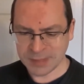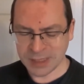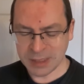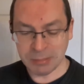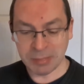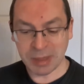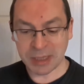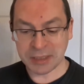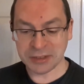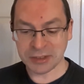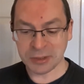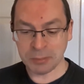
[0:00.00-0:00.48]

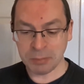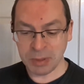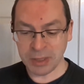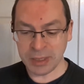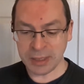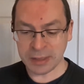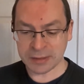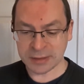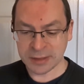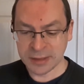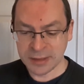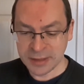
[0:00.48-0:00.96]
He makes a
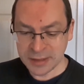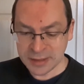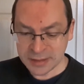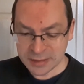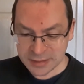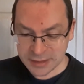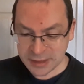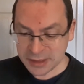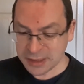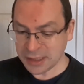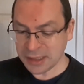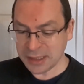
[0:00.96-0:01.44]
pit,
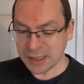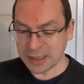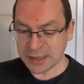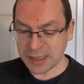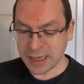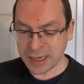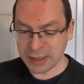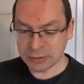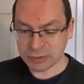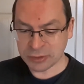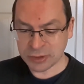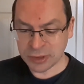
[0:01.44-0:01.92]
digging it
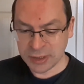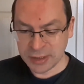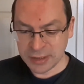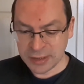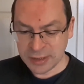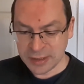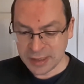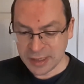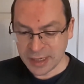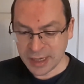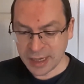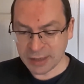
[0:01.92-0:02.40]
out,
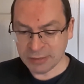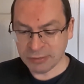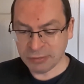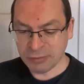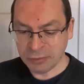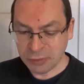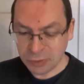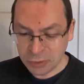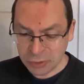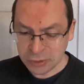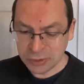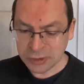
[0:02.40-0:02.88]
and
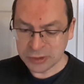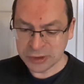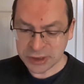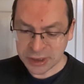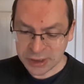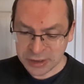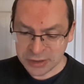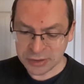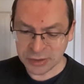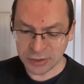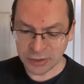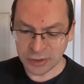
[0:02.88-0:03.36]
falls
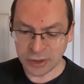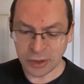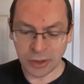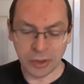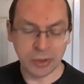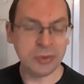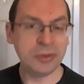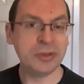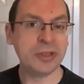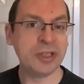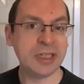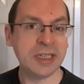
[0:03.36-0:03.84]
into the
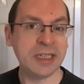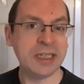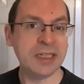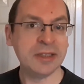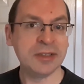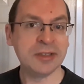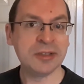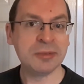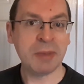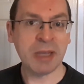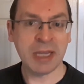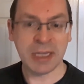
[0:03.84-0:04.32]
hole that
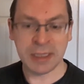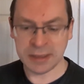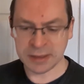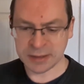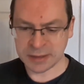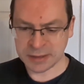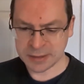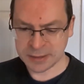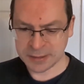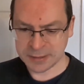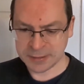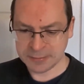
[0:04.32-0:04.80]
he has
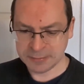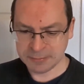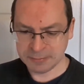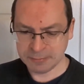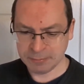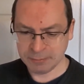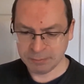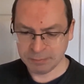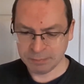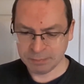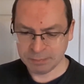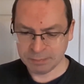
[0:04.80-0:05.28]
made.
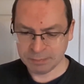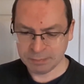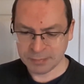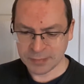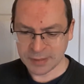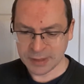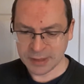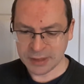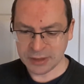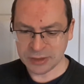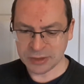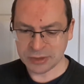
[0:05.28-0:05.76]

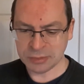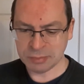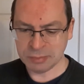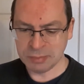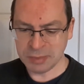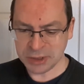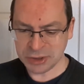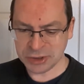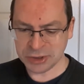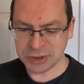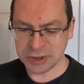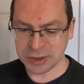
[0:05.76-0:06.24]
His
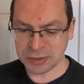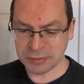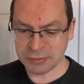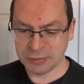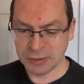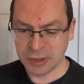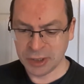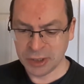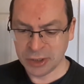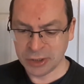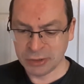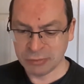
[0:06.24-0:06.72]

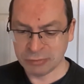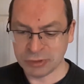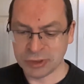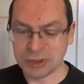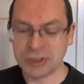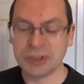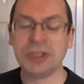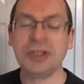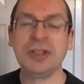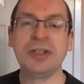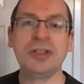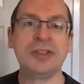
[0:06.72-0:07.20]
mischief
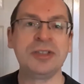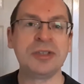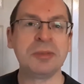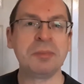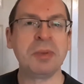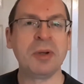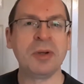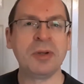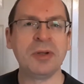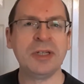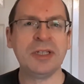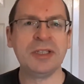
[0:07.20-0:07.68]
returns
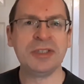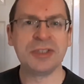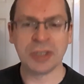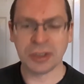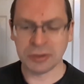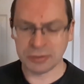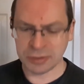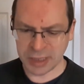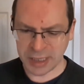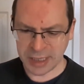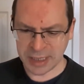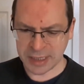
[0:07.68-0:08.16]
upon his
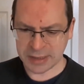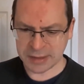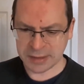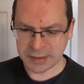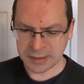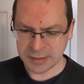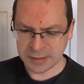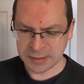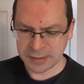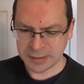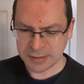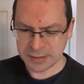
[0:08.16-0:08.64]
own head,
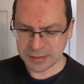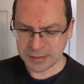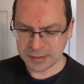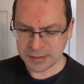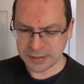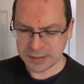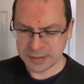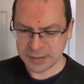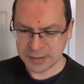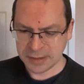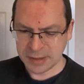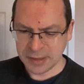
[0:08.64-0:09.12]

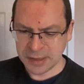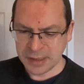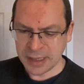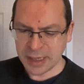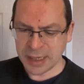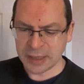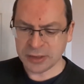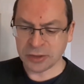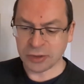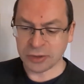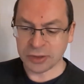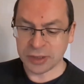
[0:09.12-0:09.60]

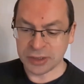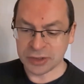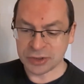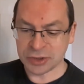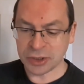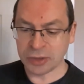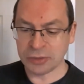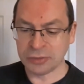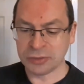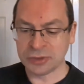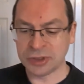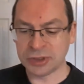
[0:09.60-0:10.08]
and on
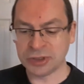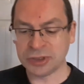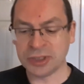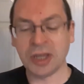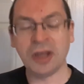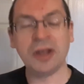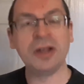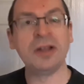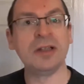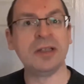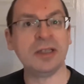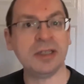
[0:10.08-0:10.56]
his own
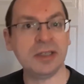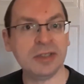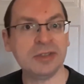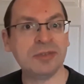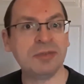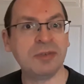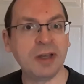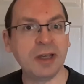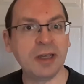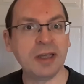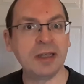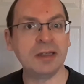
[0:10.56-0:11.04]
skull
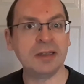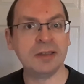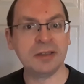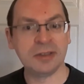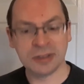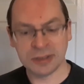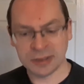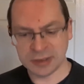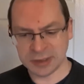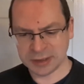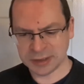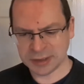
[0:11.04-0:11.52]
his
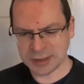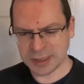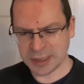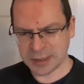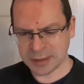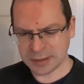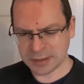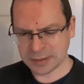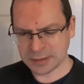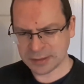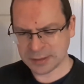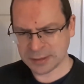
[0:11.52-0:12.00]
violence
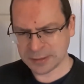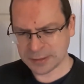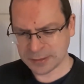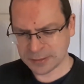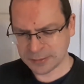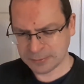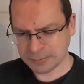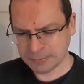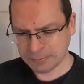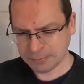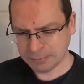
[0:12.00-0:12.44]
descends.